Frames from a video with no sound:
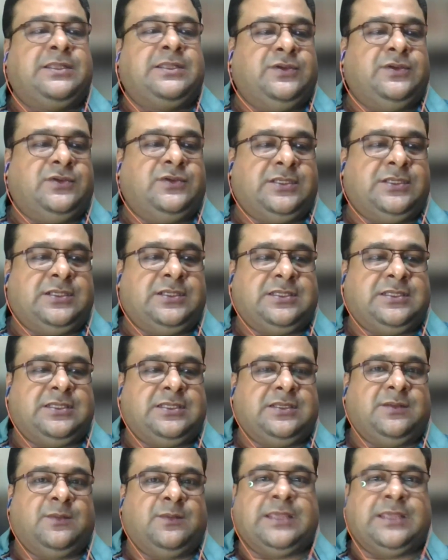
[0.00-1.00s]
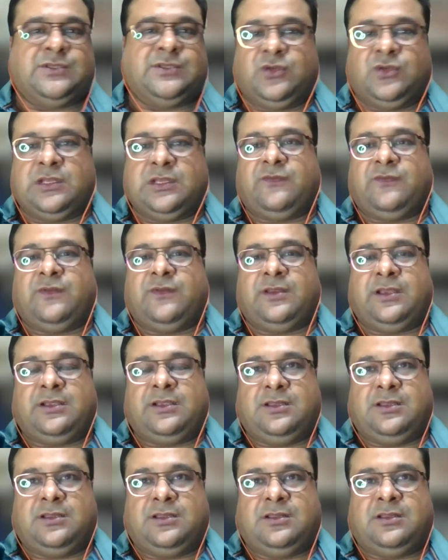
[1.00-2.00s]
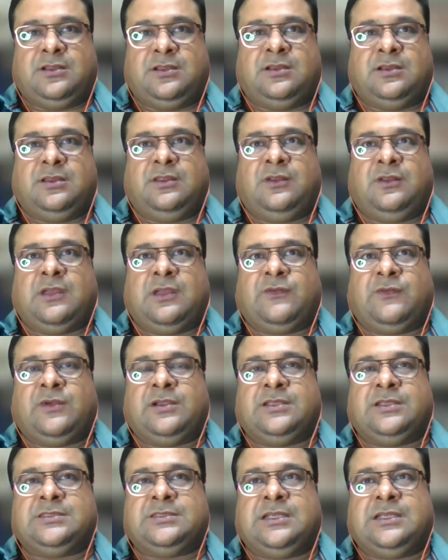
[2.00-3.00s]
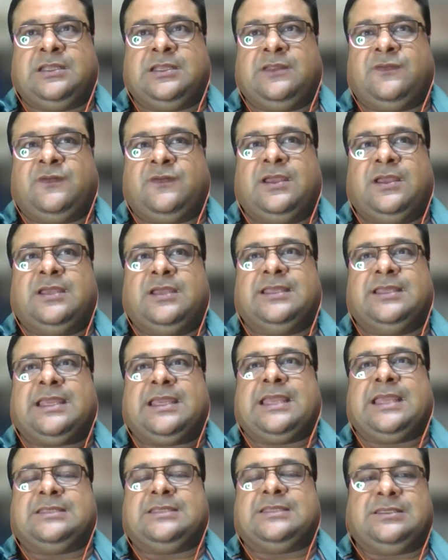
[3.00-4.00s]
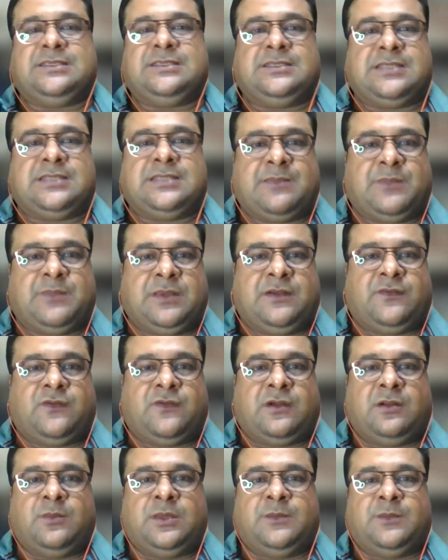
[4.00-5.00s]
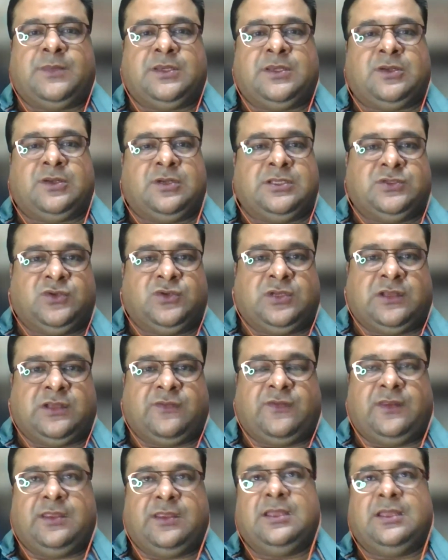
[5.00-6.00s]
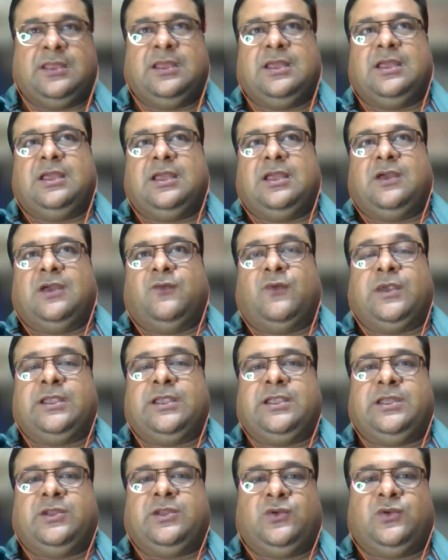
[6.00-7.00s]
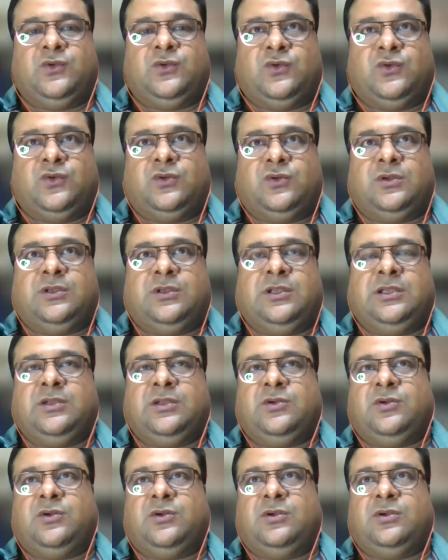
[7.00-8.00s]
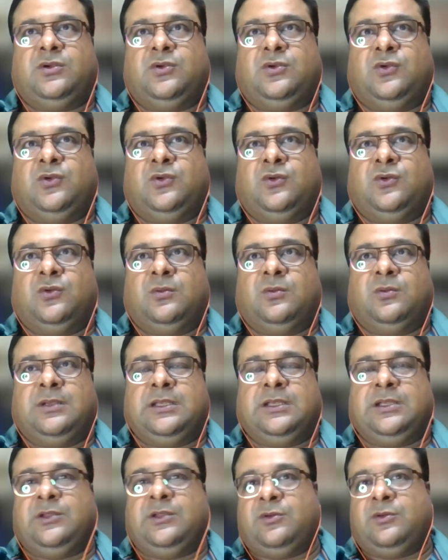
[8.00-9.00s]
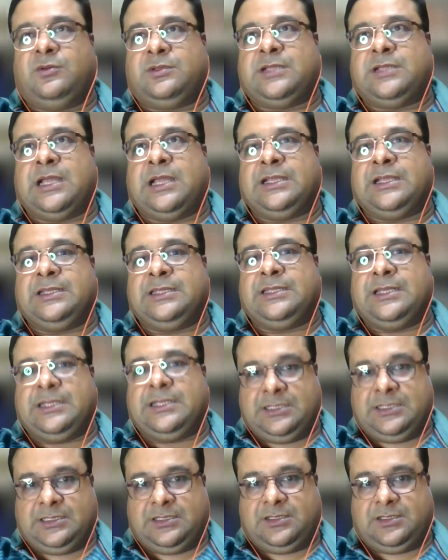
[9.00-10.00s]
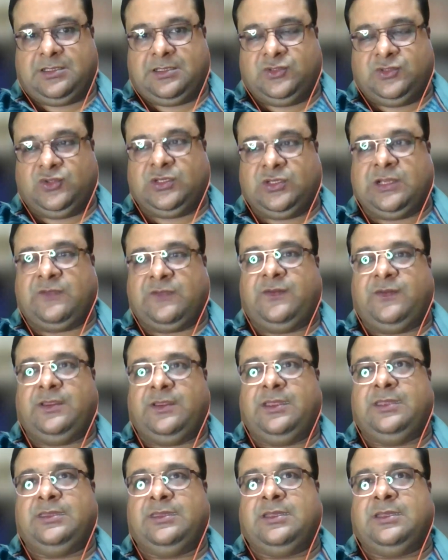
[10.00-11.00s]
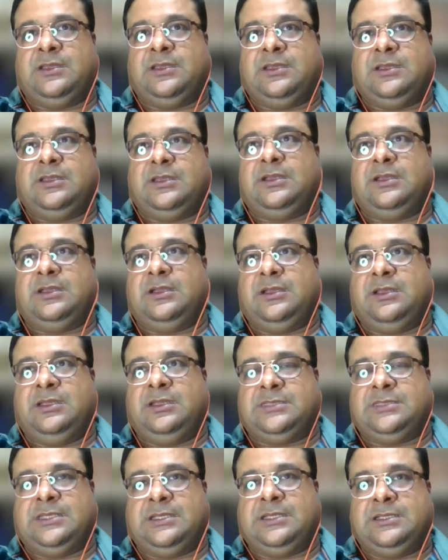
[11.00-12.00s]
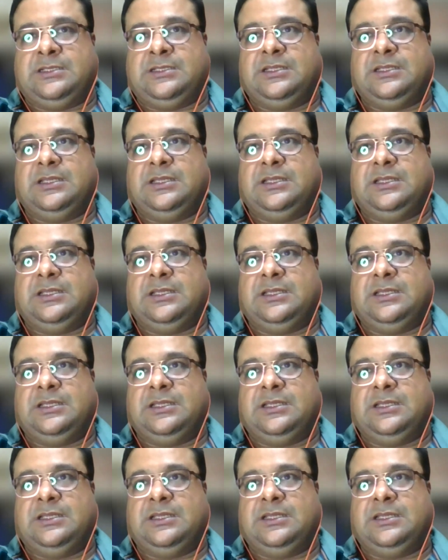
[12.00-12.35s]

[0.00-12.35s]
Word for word: the users by geography, right? Uh, you have to understand if the cancellations happened from a particular geography. What did you do? Did you do? Did you target that geography in the recent,